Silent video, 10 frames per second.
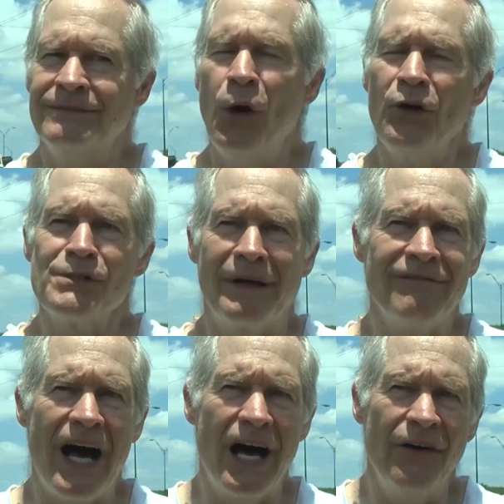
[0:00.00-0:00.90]
Coker's been
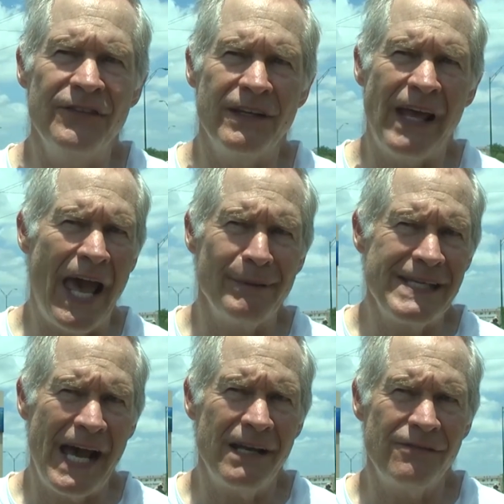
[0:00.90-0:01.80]
involved in
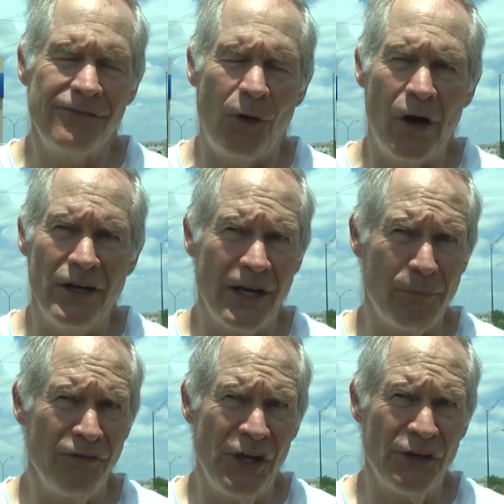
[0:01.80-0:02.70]
habitat for a
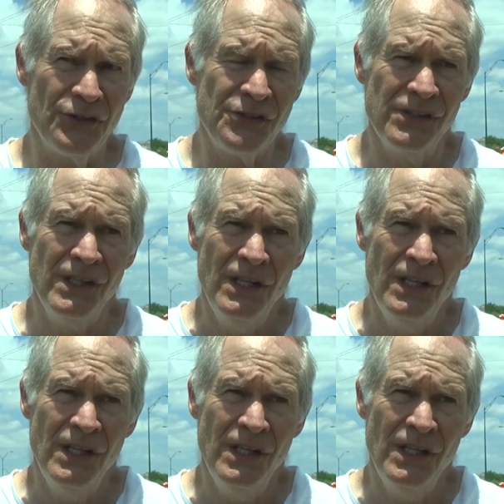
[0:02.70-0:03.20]
number of years,